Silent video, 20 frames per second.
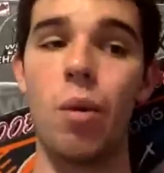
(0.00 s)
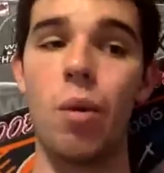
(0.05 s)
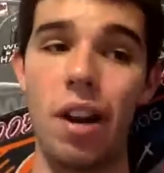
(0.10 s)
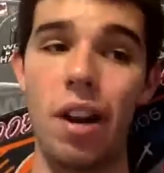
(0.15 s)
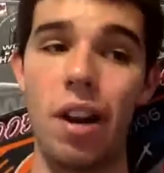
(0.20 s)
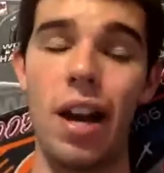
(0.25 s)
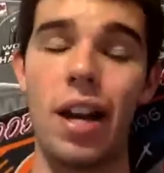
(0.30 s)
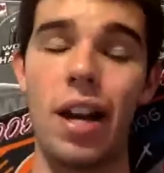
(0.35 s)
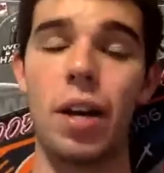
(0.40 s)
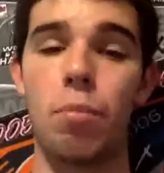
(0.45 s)
We're
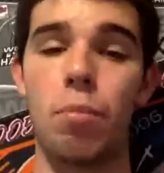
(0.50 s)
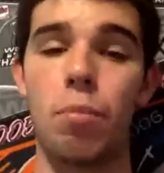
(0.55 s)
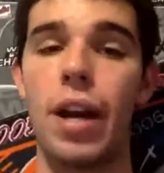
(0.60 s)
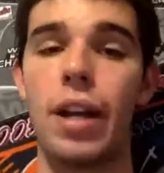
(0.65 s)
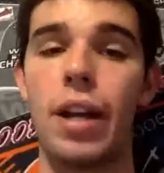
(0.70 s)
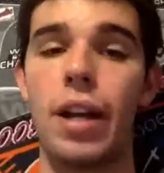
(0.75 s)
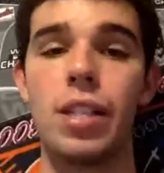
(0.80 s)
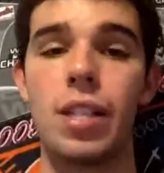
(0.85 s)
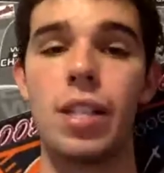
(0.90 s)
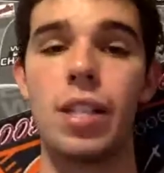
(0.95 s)
not going to
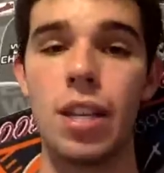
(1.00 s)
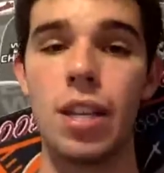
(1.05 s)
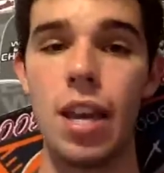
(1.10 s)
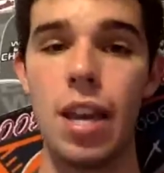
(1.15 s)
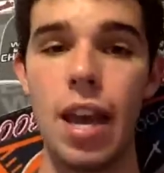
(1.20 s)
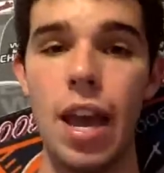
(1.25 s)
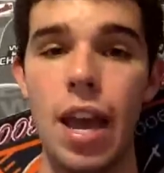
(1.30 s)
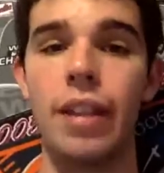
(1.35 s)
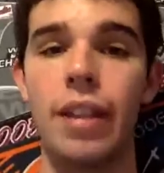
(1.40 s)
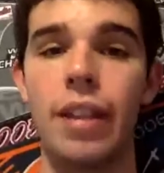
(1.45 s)
practice
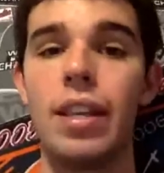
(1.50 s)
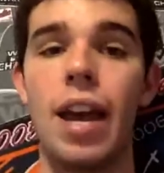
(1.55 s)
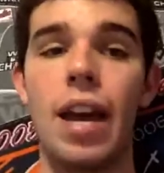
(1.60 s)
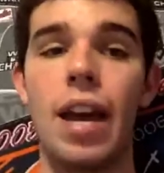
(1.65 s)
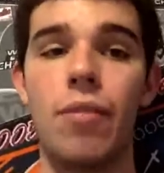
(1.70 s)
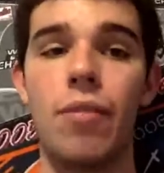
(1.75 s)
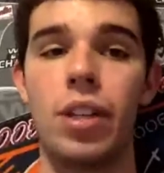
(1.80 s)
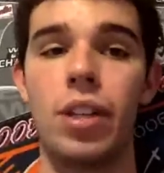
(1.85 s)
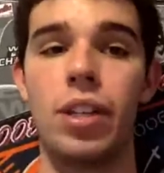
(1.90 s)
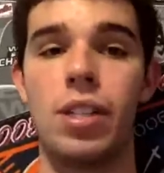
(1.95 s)
at the
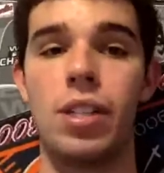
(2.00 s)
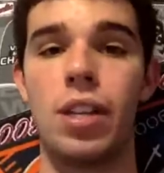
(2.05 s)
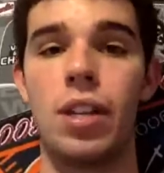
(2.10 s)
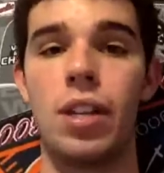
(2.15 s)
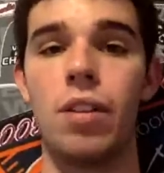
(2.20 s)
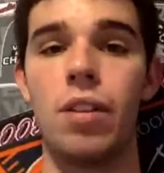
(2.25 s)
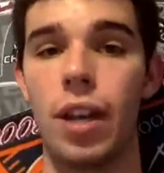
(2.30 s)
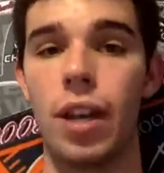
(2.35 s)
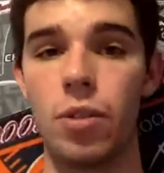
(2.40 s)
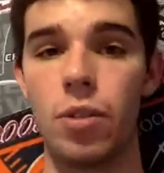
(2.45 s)
Advocate
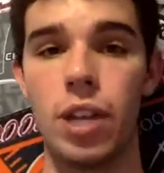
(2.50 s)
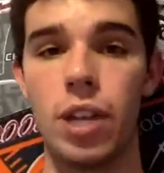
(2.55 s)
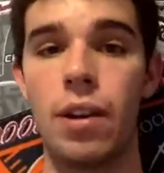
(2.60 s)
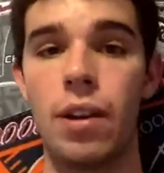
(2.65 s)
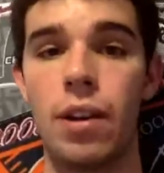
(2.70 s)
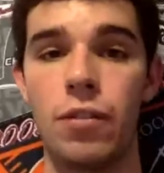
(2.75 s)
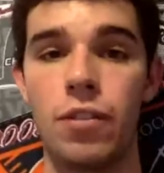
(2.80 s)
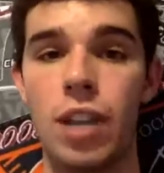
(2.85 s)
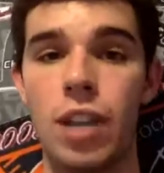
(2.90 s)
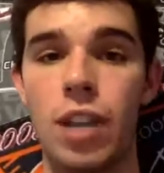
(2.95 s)
Center
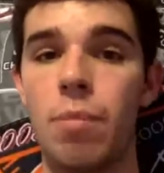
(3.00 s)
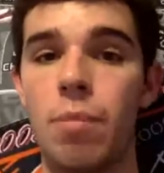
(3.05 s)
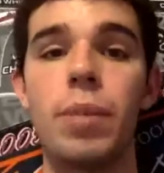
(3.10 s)
downtown if Tom